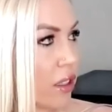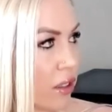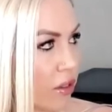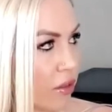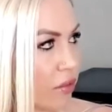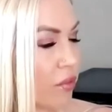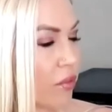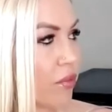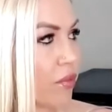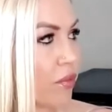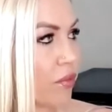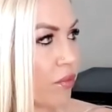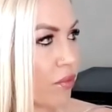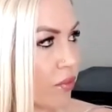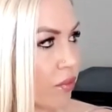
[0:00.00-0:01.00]

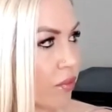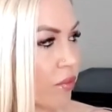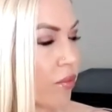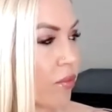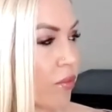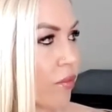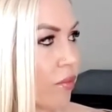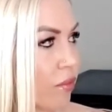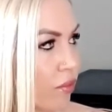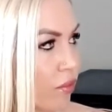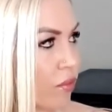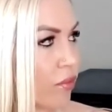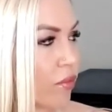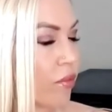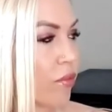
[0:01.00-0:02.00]

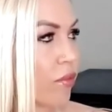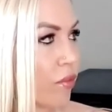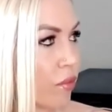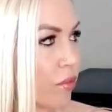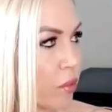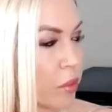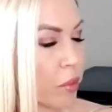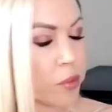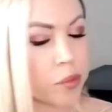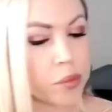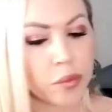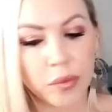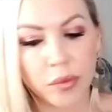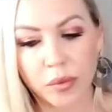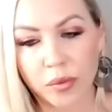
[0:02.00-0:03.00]

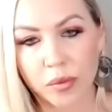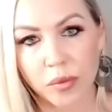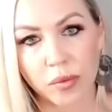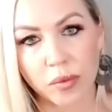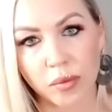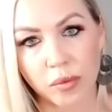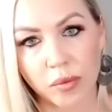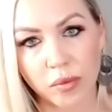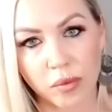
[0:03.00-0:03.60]
This person isn't speaking.